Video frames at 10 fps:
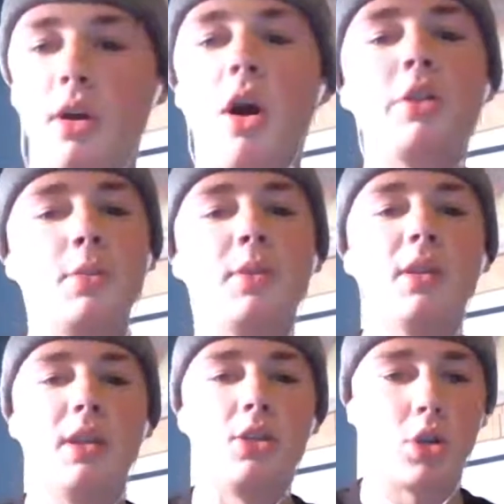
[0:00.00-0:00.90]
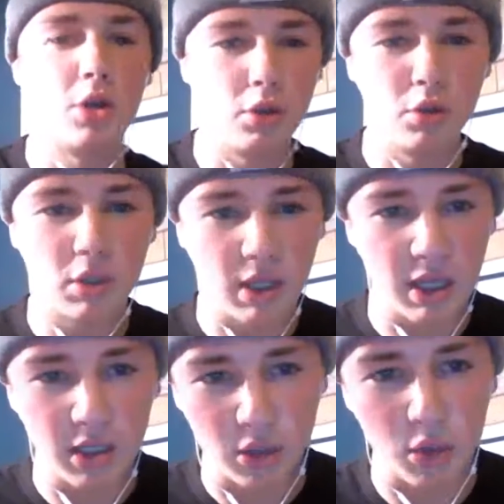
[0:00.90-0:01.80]
it'll ultimately turn
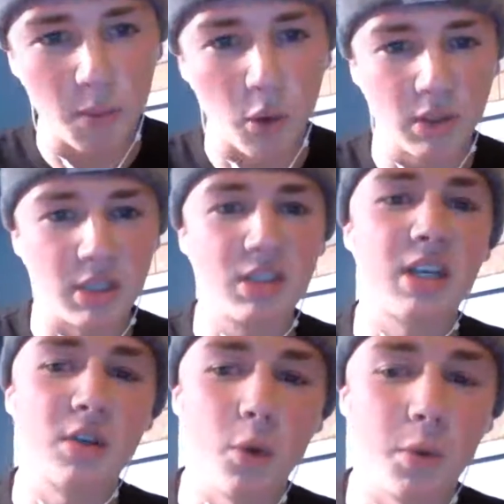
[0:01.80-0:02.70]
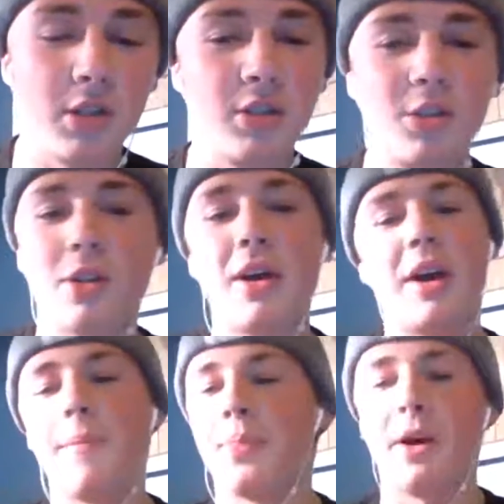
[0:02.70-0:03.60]
you into a more successful person. So
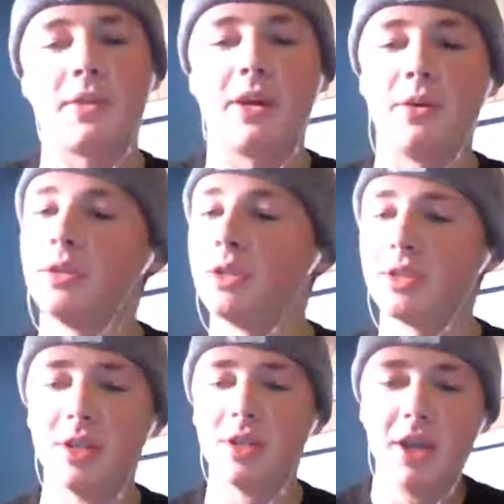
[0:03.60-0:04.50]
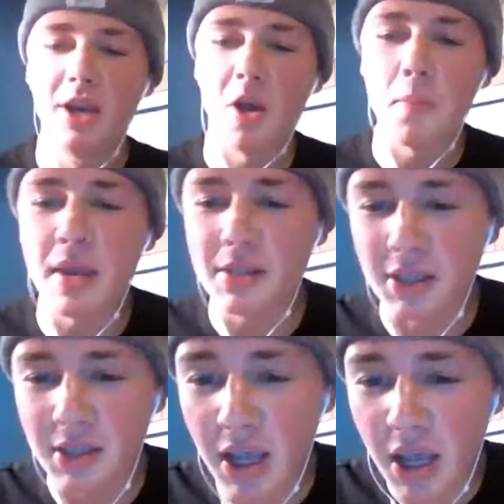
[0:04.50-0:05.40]
I thought that was just
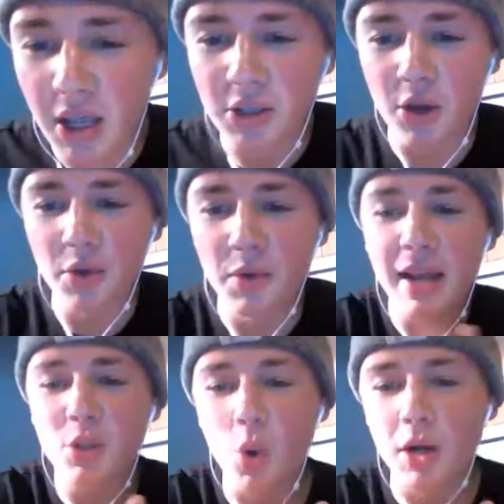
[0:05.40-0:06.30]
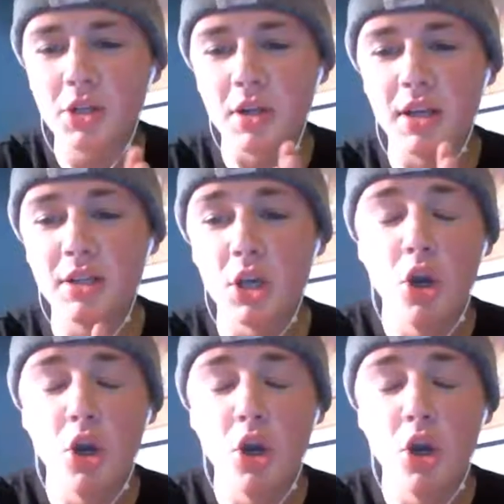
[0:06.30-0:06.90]
amazing. So next question is